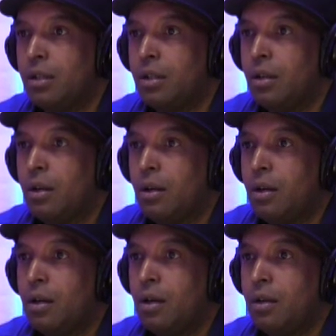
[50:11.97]
Yeah,
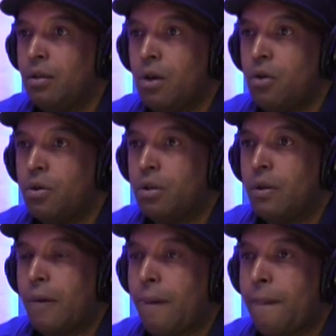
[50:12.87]
yeah. Get you your, know? get your
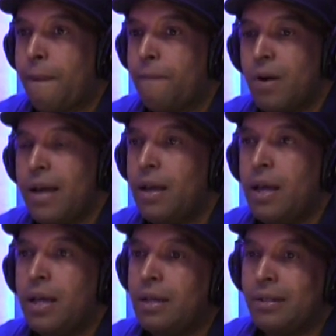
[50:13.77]
money right. That's right.
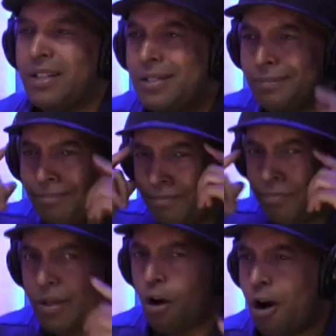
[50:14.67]
It. This, yeah.
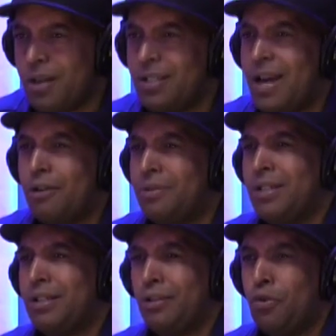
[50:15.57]
The artists that are
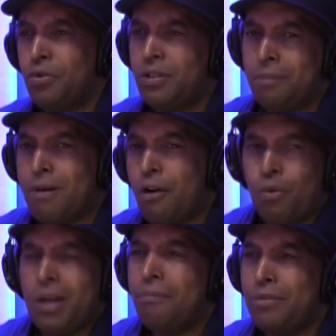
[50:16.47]
disillusioned about,
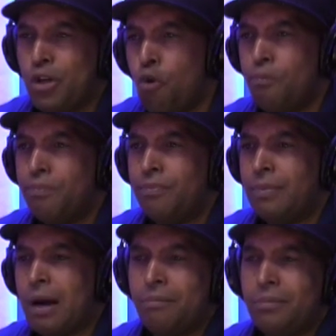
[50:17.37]
well, I'm dope.
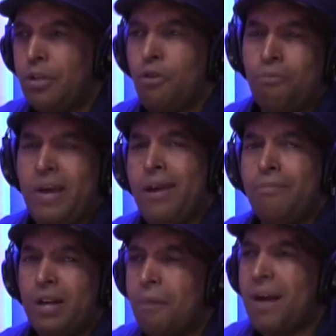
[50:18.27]
I'm yo man,
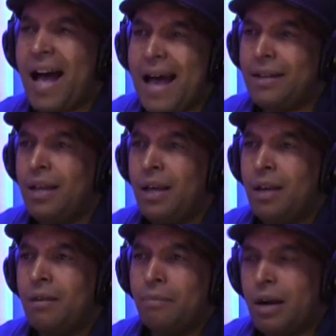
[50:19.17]
but I'm hot.
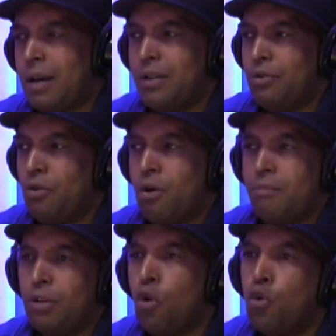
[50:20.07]
But uh, you know,
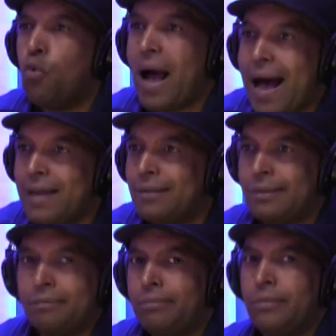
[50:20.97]
I'm local hot.
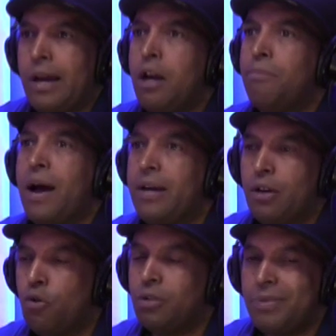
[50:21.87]
I'm mm-hmm. everybody
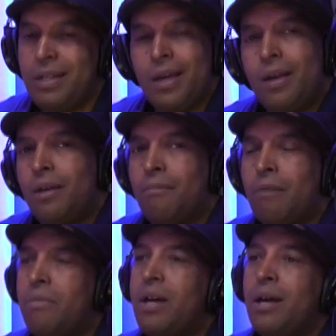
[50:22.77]
knows me. My
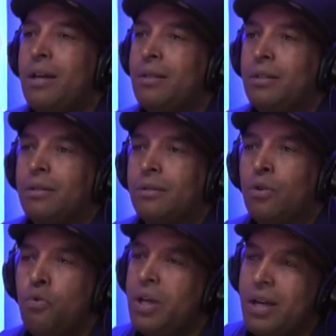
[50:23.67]
man,
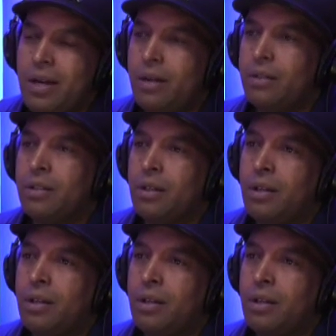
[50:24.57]
who cares?